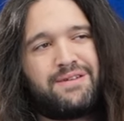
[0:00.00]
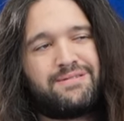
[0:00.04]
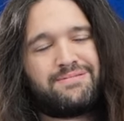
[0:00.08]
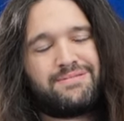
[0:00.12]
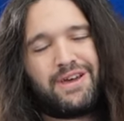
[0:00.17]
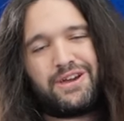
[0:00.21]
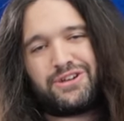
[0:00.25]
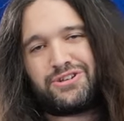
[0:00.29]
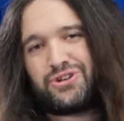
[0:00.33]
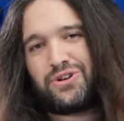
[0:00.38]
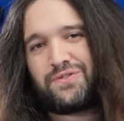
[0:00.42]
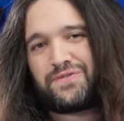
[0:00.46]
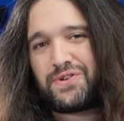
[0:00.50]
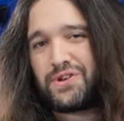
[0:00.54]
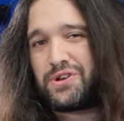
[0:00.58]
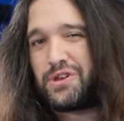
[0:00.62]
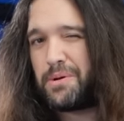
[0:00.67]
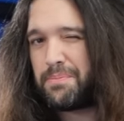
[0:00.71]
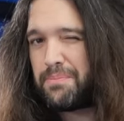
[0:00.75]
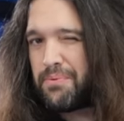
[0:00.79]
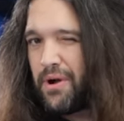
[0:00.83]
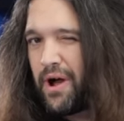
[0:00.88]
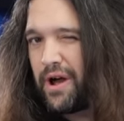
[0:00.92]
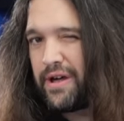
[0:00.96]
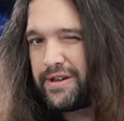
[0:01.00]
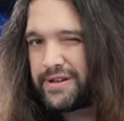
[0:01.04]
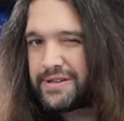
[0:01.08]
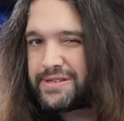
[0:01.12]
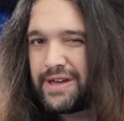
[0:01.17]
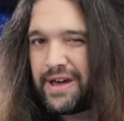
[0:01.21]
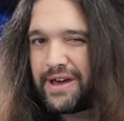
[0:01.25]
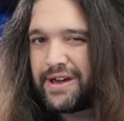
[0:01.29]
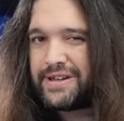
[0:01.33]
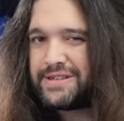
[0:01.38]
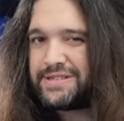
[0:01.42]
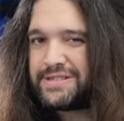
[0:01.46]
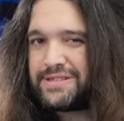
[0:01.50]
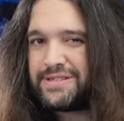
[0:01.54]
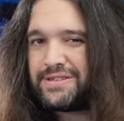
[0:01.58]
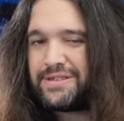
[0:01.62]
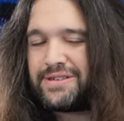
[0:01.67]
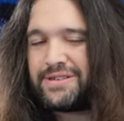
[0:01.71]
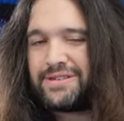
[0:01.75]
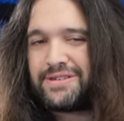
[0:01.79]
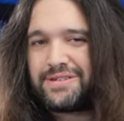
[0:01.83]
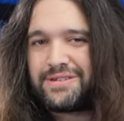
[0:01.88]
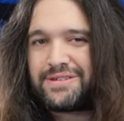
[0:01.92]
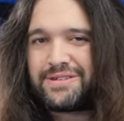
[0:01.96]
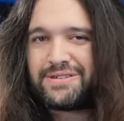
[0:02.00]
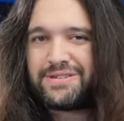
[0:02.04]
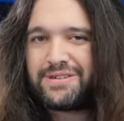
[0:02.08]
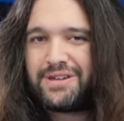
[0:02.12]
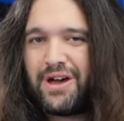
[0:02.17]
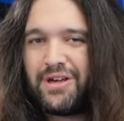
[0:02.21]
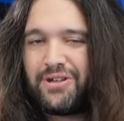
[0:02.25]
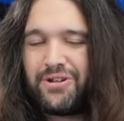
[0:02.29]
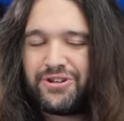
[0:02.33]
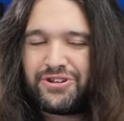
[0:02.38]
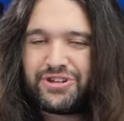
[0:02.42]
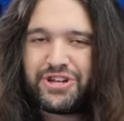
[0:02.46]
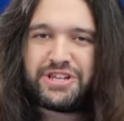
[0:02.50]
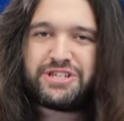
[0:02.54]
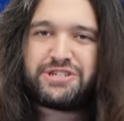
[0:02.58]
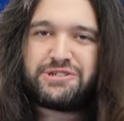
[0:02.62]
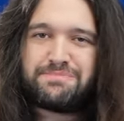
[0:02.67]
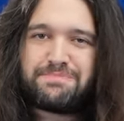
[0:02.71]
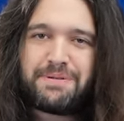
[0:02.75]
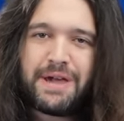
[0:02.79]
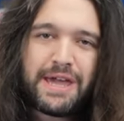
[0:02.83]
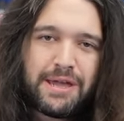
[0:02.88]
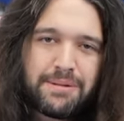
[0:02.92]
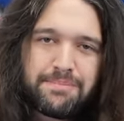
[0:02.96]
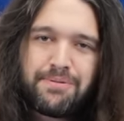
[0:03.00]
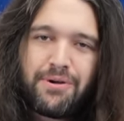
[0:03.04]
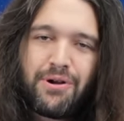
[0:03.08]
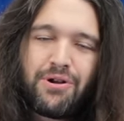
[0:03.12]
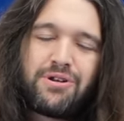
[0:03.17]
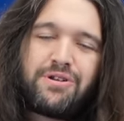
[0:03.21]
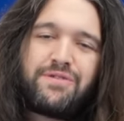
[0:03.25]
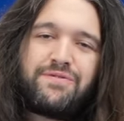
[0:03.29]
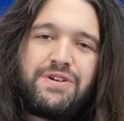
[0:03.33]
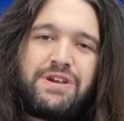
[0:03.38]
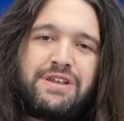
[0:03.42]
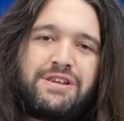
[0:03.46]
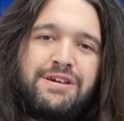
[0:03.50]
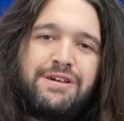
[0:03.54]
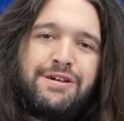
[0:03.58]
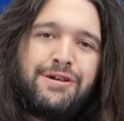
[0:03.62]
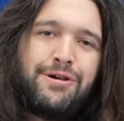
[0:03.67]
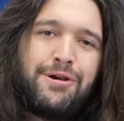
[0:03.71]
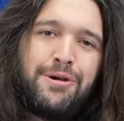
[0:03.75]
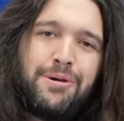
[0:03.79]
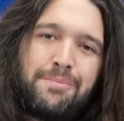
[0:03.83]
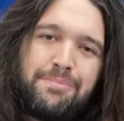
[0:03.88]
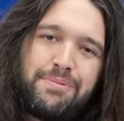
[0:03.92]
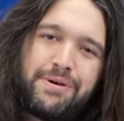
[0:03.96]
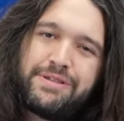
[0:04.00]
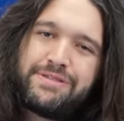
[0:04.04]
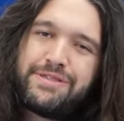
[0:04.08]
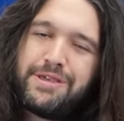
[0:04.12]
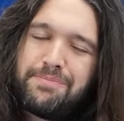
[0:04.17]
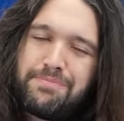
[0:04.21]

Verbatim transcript: not sure if they're gonna productize the color changing paint part of it, but